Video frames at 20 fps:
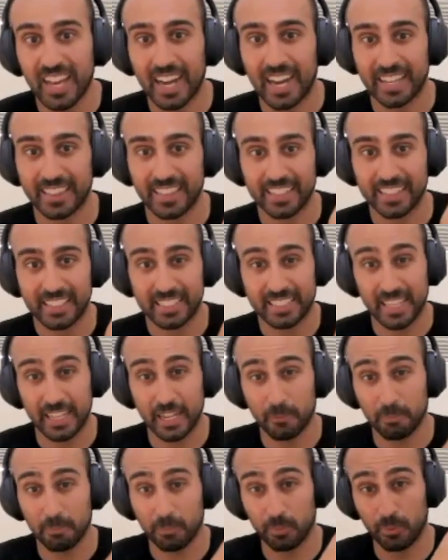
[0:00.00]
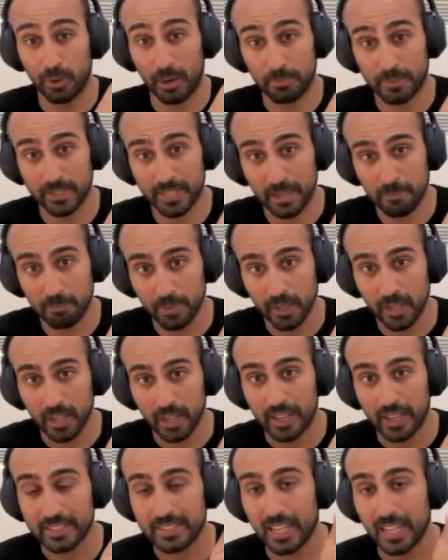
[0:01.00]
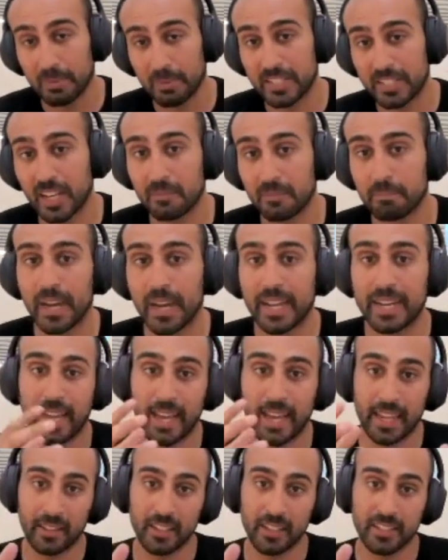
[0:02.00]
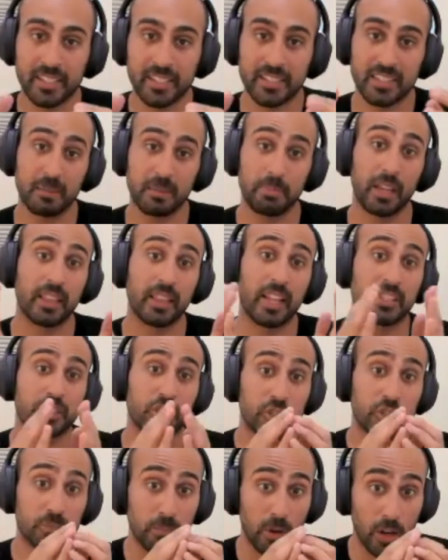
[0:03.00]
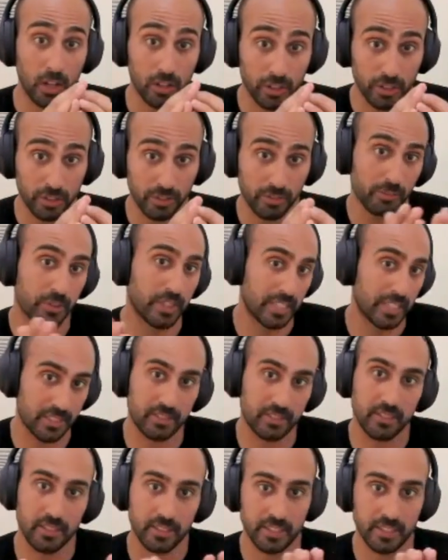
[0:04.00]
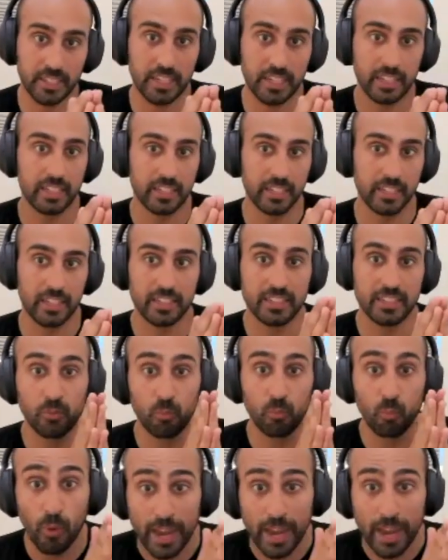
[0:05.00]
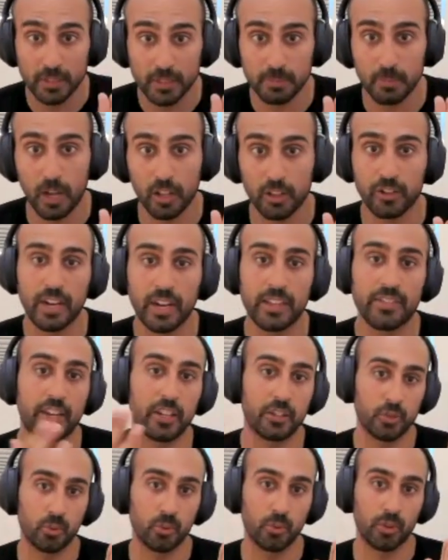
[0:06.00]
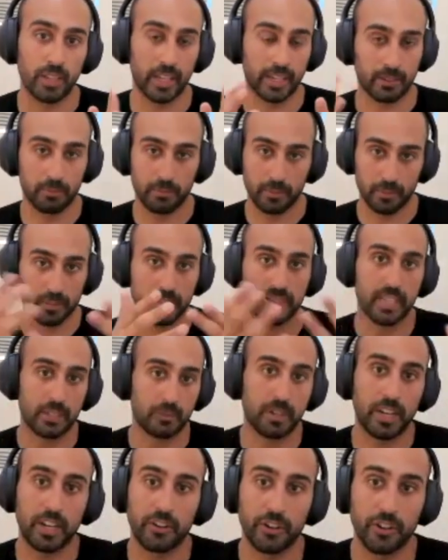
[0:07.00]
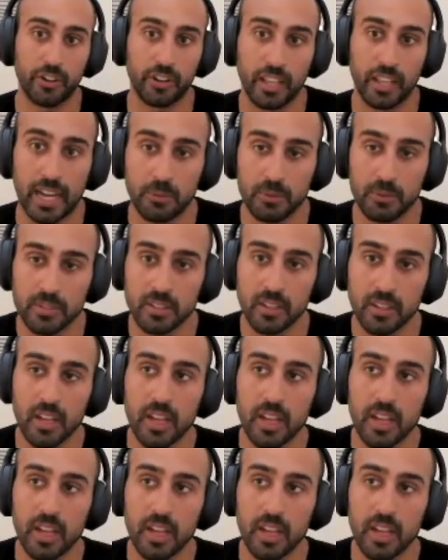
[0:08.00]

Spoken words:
I think this data prep step is going to be done by an analyst. It's going to be a lot smaller, but that's way smaller. And then a tool, like, because that's what Narrator allows.